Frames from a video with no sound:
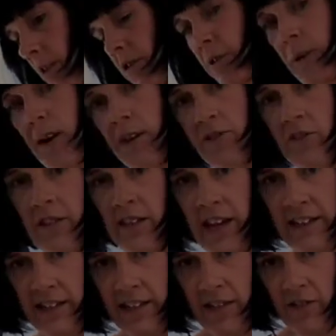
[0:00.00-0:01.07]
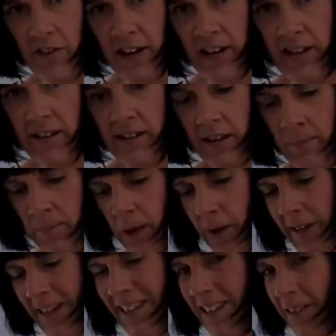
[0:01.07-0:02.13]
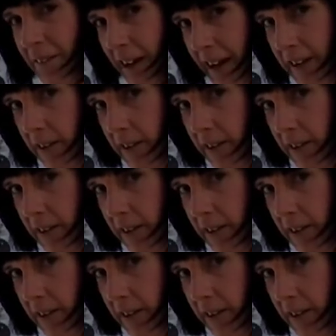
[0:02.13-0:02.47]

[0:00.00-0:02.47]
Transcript: to 180 degrees. Mine is a fan